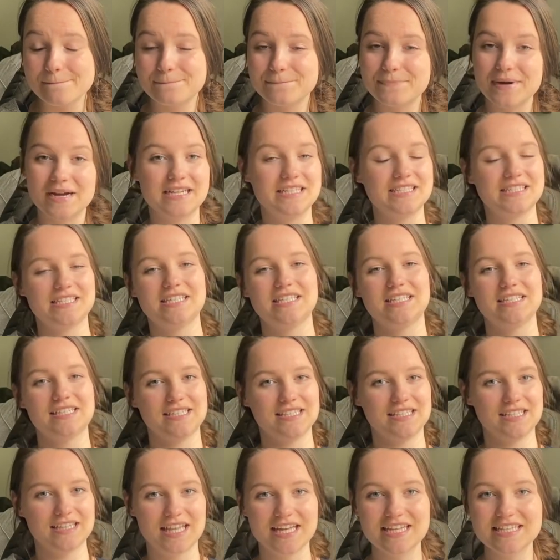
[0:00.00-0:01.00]
But
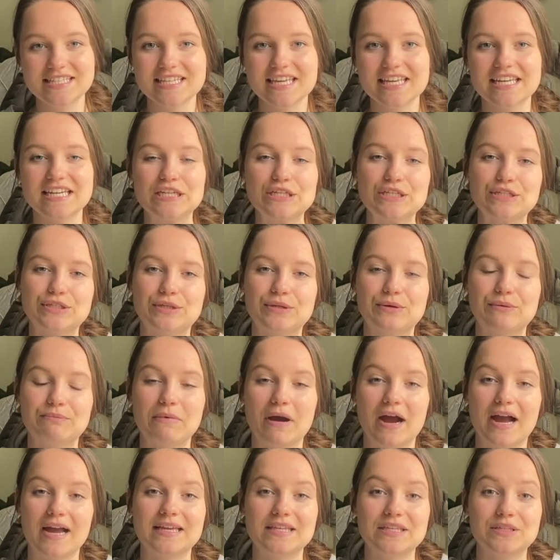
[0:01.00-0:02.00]
let's get into
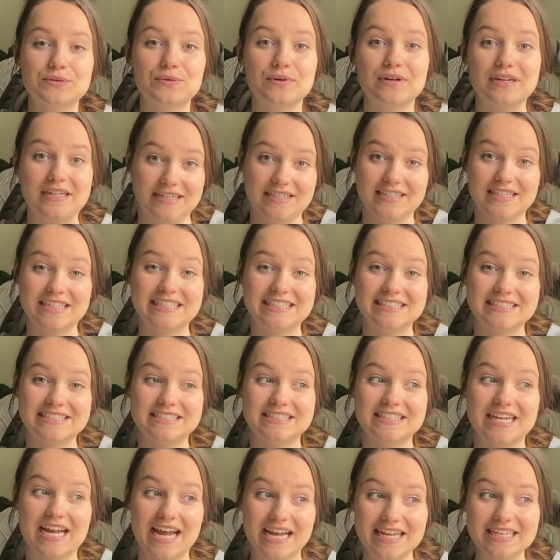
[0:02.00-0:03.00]
why you are here.
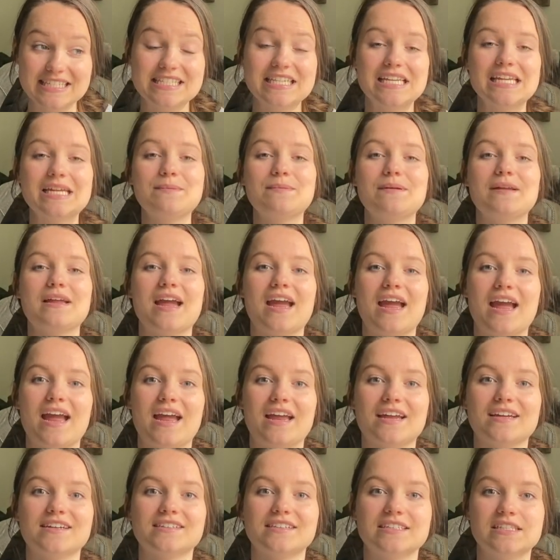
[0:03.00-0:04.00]

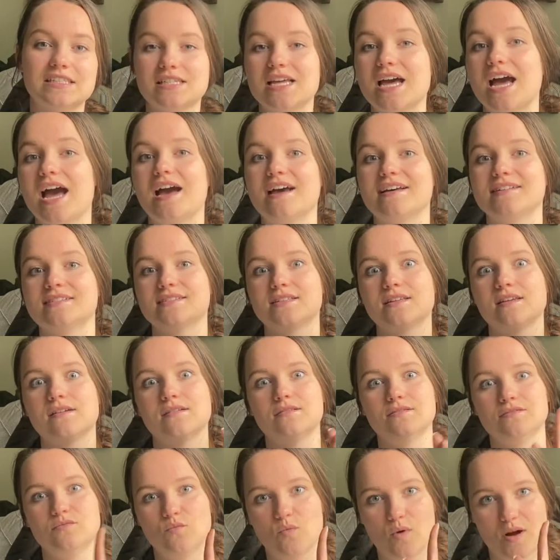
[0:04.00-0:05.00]
edTPA Task
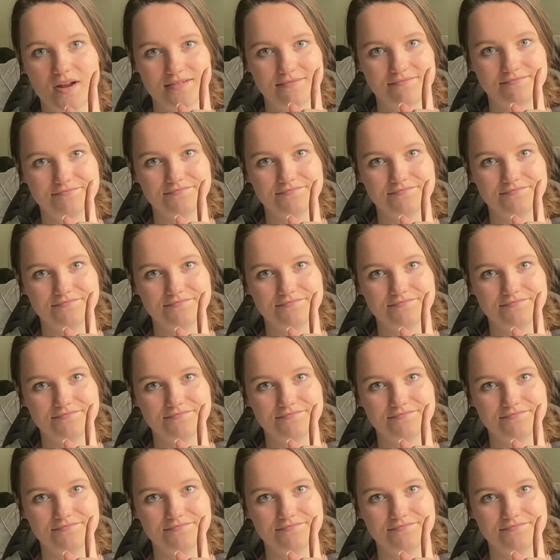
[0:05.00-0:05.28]
1.